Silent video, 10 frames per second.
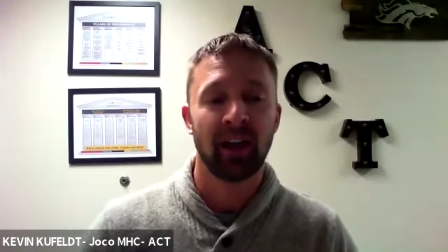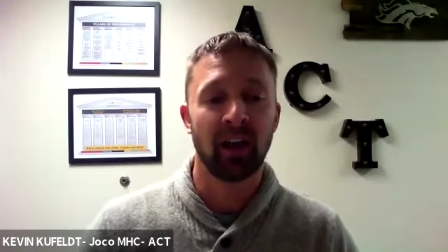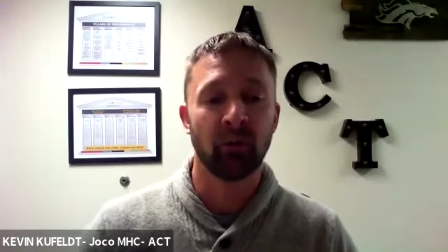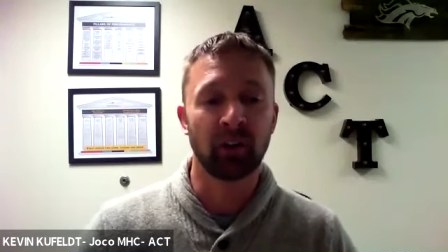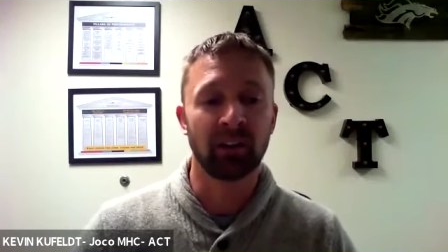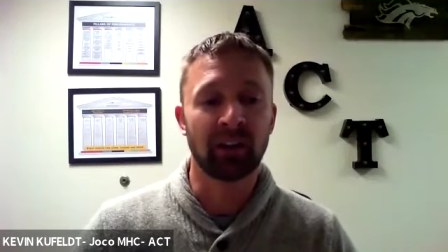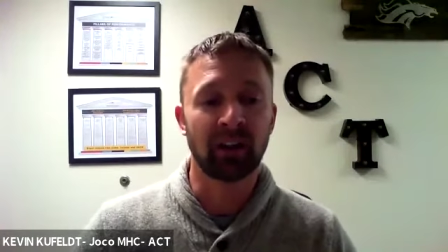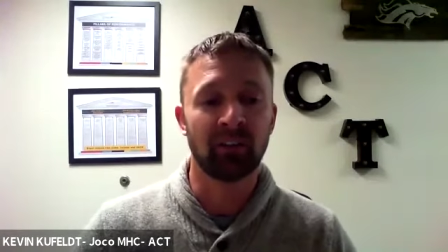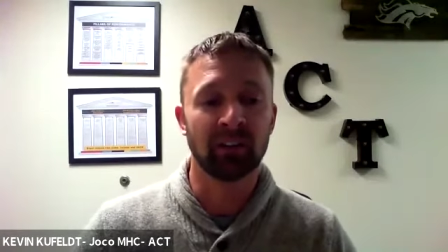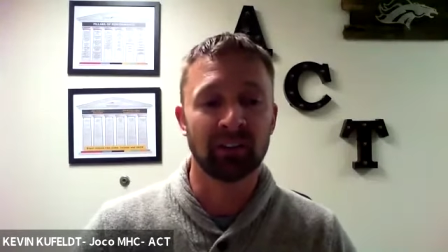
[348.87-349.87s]
and really
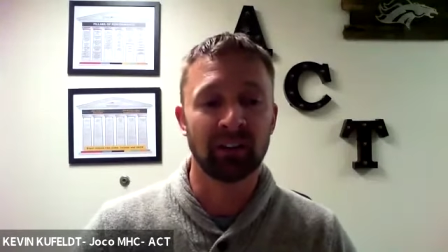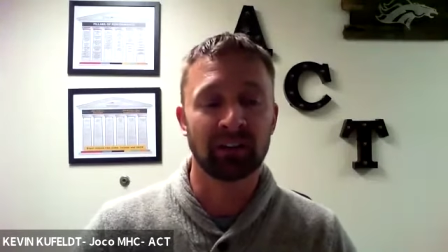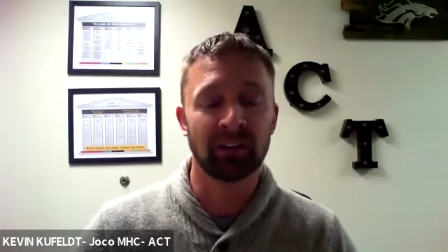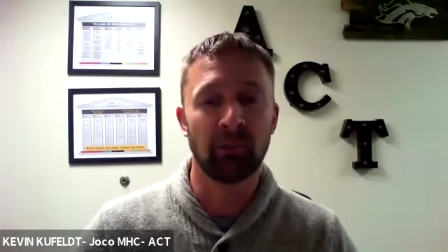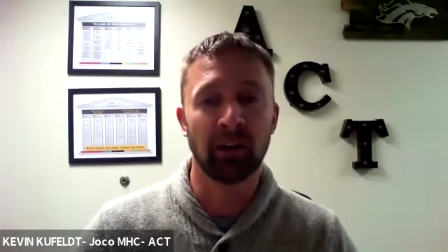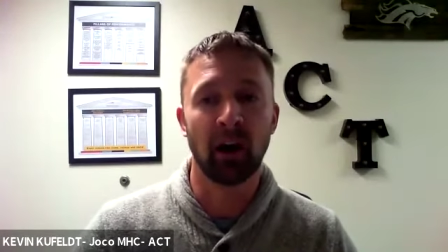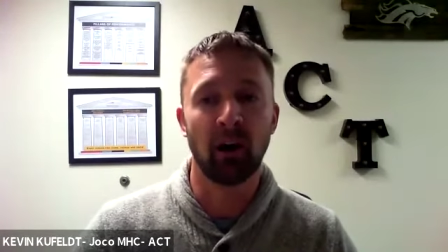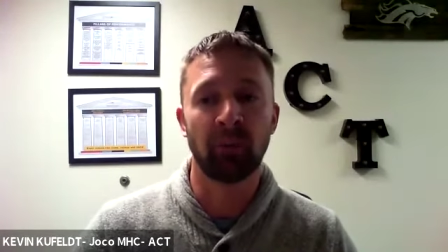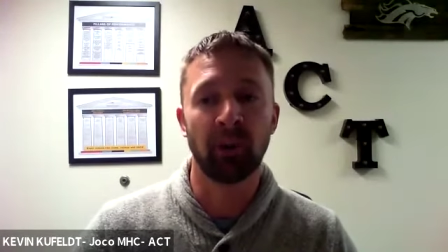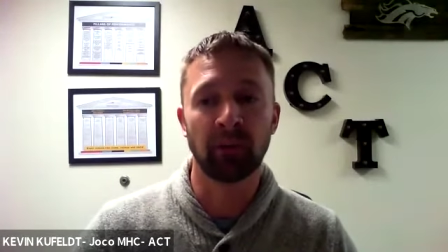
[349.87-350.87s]
kind of assist them and
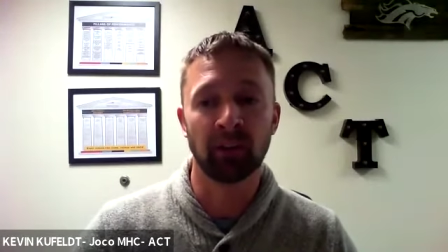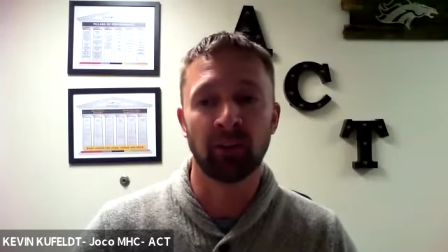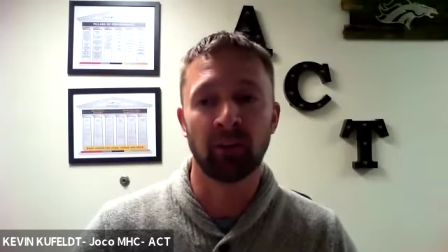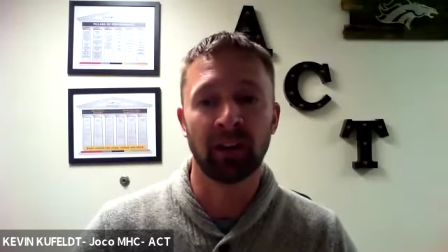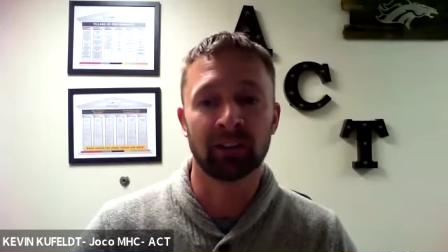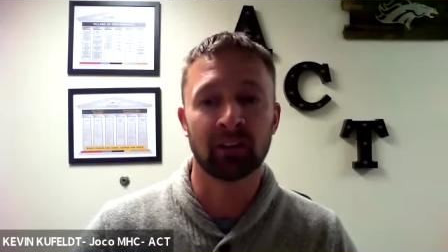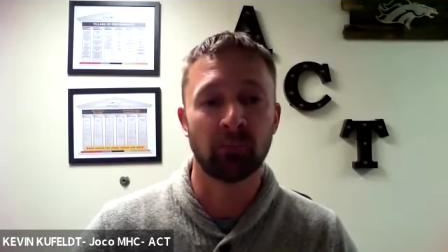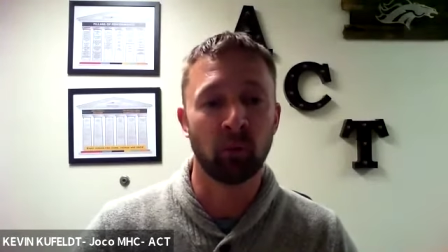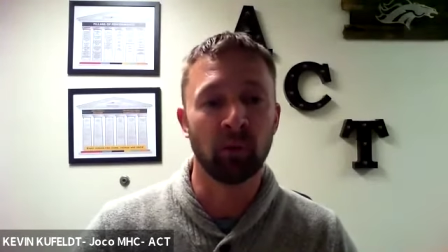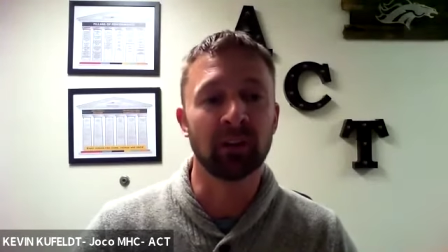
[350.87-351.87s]
help them get through the next
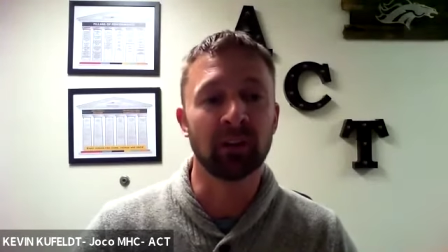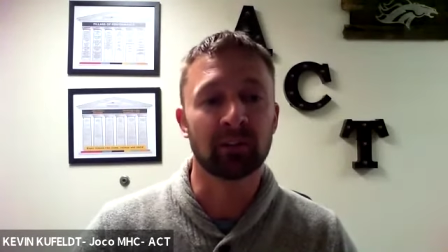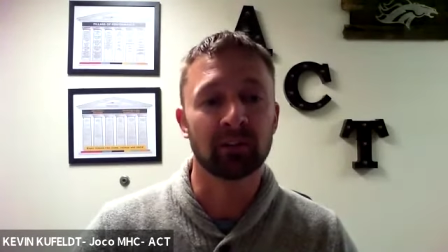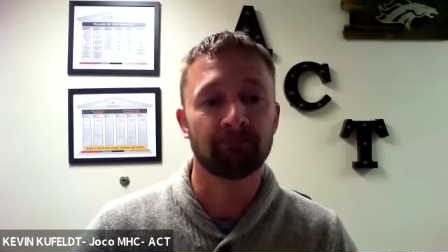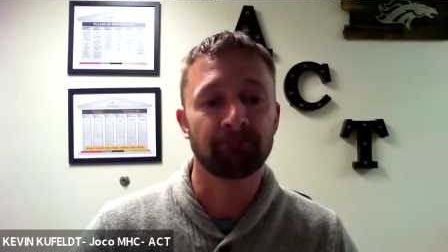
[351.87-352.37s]
couple weeks